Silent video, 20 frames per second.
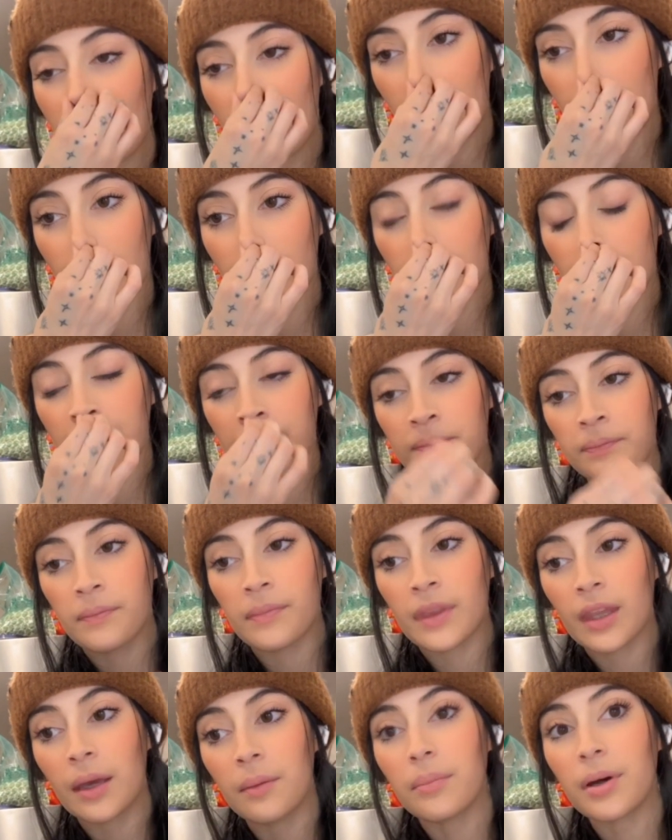
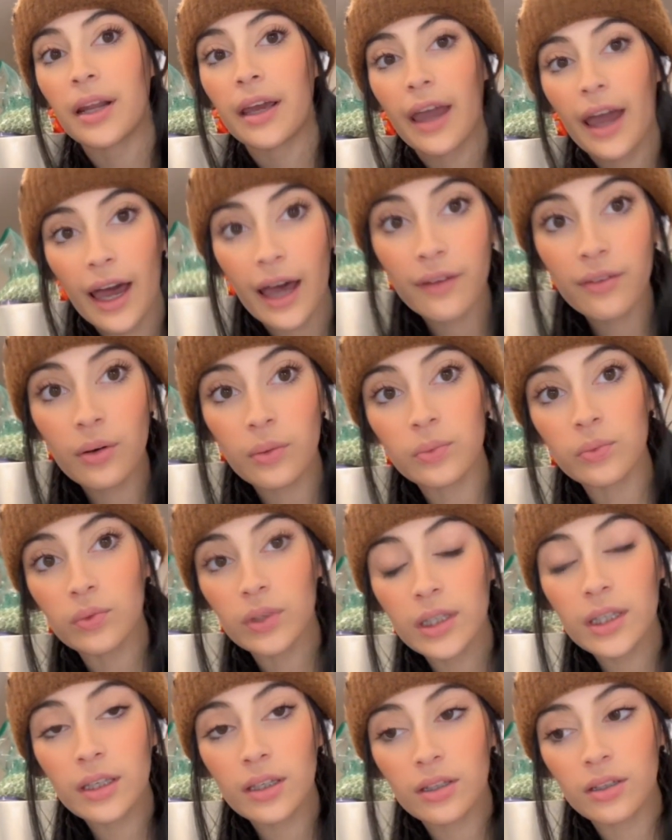But I have a
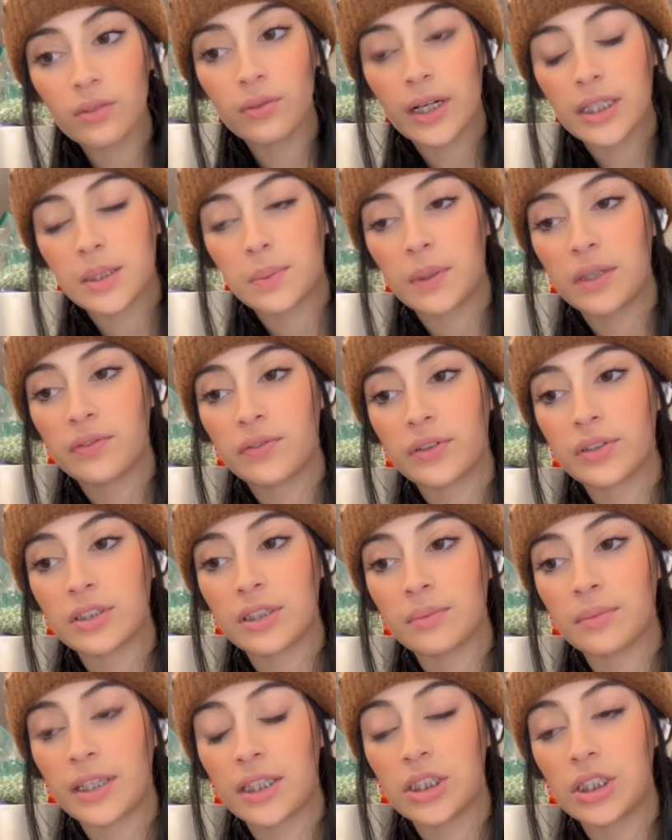really good recipe for
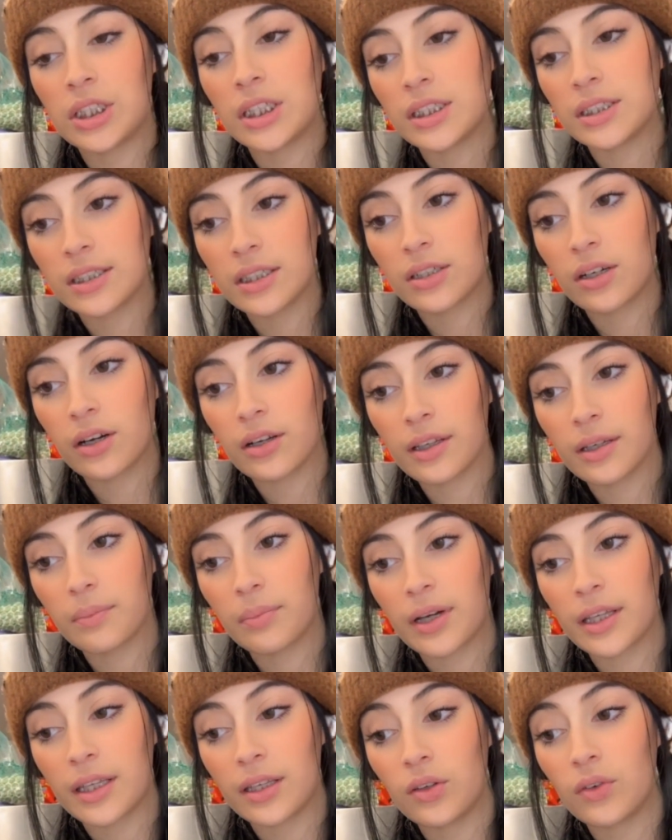some like cheesy garlic
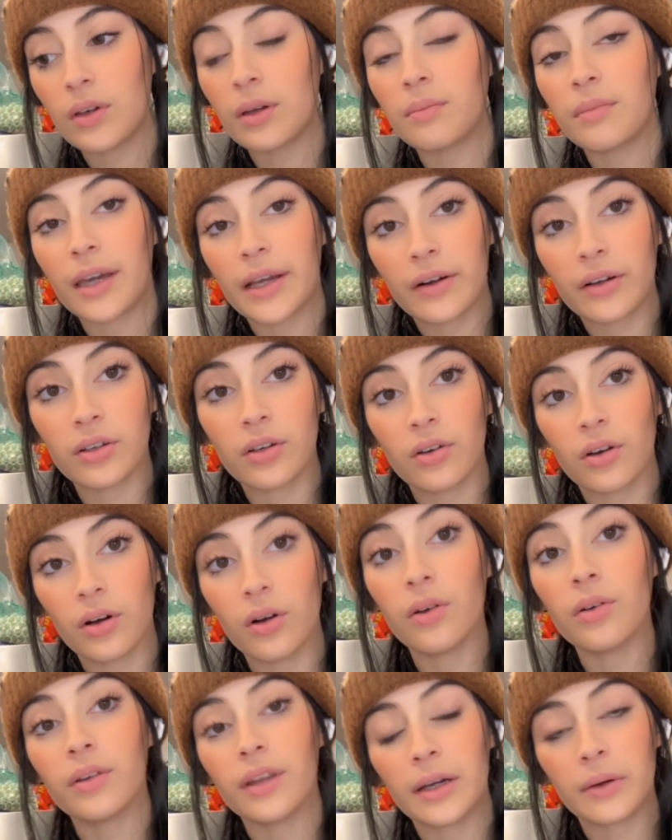bread that you can make on your
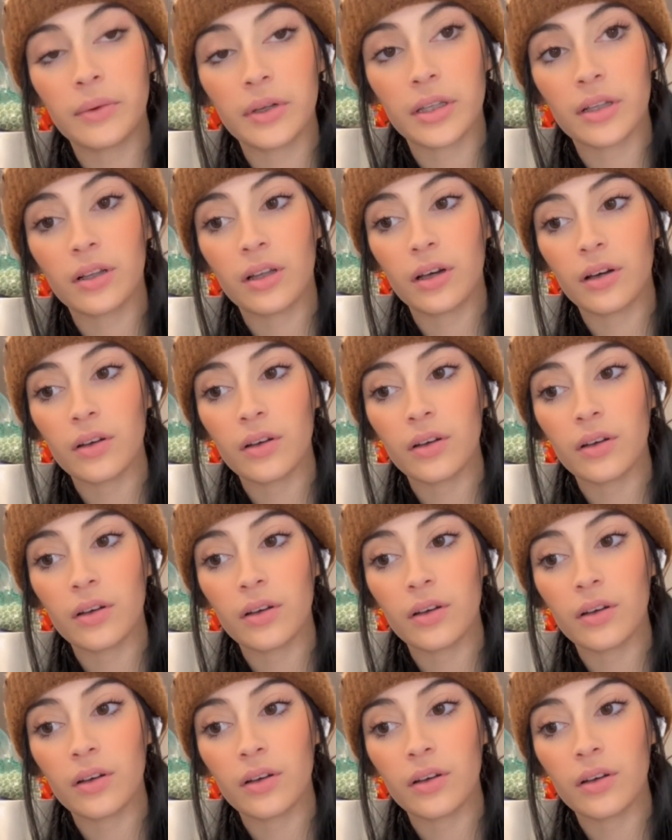own, like with